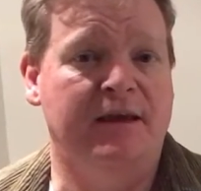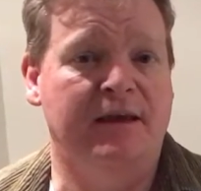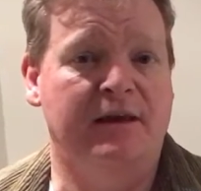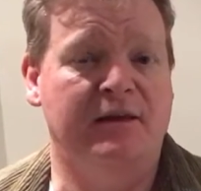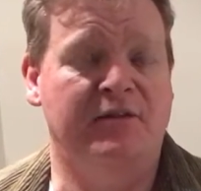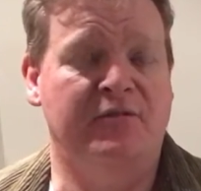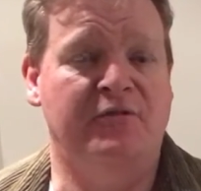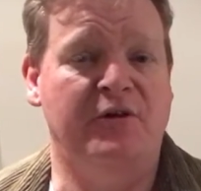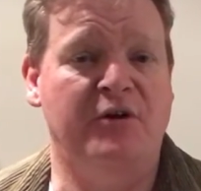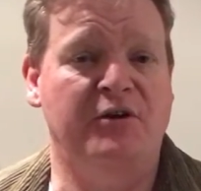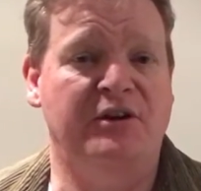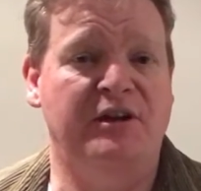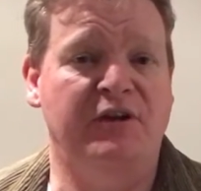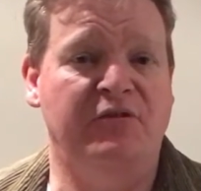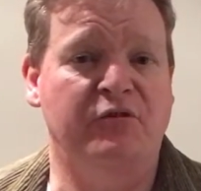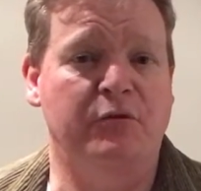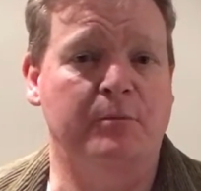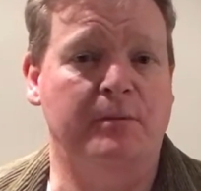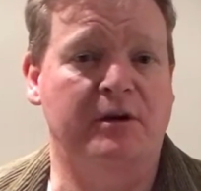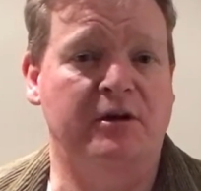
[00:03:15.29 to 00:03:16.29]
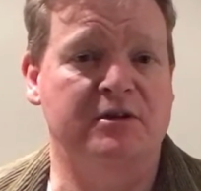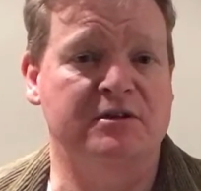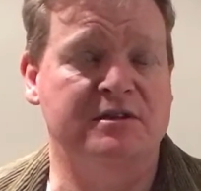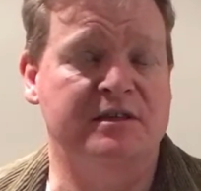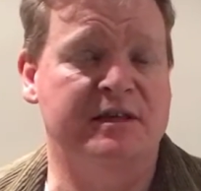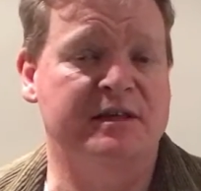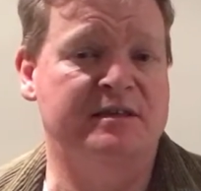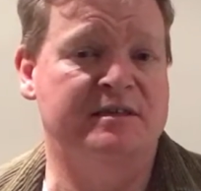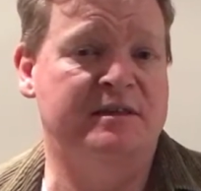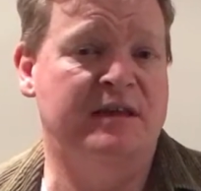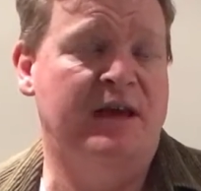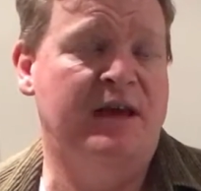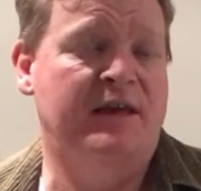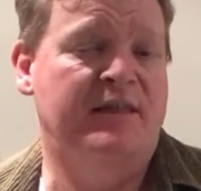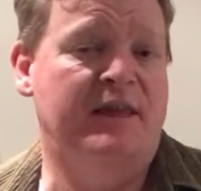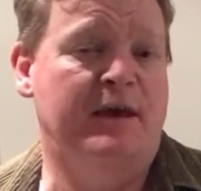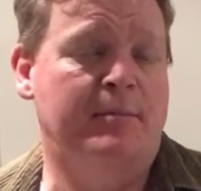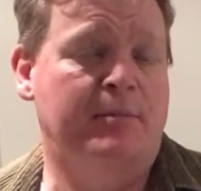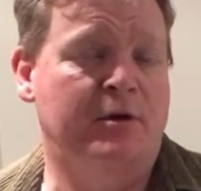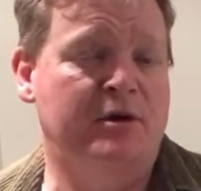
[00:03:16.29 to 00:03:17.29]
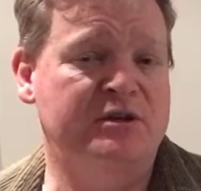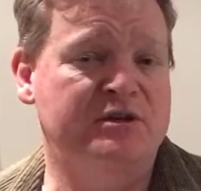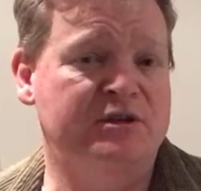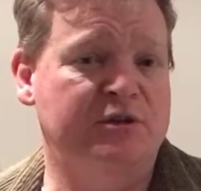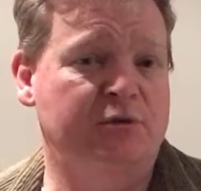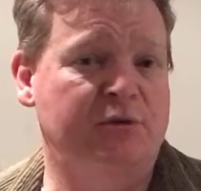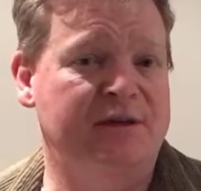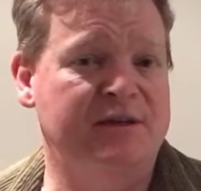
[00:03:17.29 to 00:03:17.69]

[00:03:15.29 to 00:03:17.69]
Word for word: It's very different because there's that personal